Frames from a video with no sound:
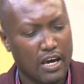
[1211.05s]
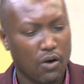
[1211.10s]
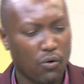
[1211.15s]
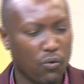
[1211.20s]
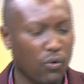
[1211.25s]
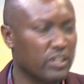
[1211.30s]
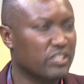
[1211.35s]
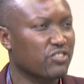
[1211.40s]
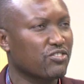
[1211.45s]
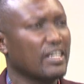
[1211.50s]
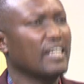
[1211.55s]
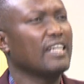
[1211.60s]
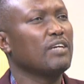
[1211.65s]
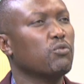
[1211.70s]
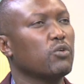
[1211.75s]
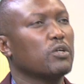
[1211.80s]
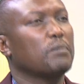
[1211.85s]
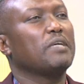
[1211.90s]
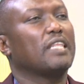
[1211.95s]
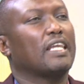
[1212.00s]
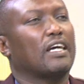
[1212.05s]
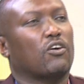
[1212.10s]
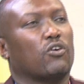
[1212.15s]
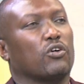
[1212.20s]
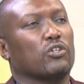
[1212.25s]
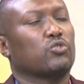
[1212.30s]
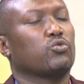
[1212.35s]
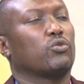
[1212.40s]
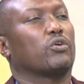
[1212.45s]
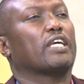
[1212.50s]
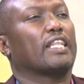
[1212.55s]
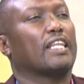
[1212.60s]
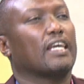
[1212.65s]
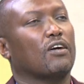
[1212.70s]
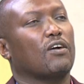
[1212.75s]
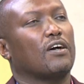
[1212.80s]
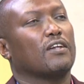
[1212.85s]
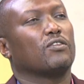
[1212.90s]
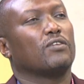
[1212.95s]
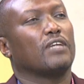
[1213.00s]
what really would be the cost to
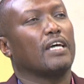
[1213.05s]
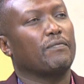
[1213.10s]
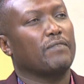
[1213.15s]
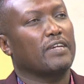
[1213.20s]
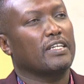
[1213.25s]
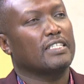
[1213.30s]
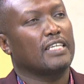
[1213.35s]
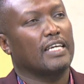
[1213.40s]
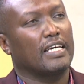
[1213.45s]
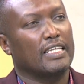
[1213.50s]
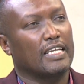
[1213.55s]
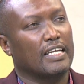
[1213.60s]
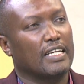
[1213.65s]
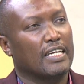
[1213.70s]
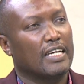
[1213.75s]
the average Kenyan?